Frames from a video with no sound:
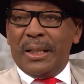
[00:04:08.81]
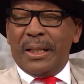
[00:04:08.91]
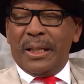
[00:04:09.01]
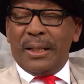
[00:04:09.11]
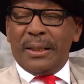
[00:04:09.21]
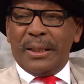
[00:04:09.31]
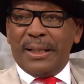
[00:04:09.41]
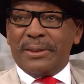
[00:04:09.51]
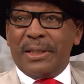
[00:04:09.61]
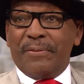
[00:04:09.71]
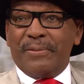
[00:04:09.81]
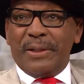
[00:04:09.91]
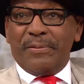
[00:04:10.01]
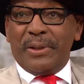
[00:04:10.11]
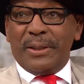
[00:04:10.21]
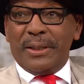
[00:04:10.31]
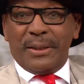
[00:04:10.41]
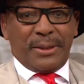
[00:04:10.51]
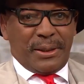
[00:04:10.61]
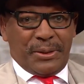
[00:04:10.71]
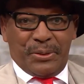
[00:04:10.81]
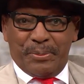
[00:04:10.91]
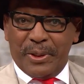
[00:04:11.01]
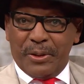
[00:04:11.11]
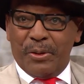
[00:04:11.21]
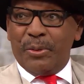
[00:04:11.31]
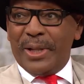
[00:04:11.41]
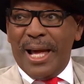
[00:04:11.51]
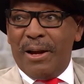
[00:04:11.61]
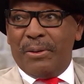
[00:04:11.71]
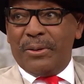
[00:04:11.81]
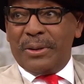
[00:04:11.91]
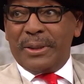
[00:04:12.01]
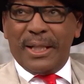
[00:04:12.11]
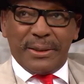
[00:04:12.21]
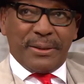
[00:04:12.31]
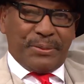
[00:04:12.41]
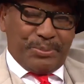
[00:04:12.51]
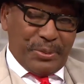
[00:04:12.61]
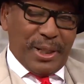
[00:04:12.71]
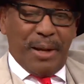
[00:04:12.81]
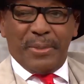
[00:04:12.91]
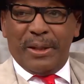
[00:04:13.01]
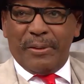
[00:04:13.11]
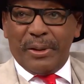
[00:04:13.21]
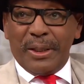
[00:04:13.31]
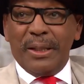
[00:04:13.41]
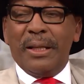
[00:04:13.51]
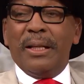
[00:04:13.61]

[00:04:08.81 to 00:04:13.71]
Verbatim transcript: And I said, and they said, you better go now. That's what I'm hearing.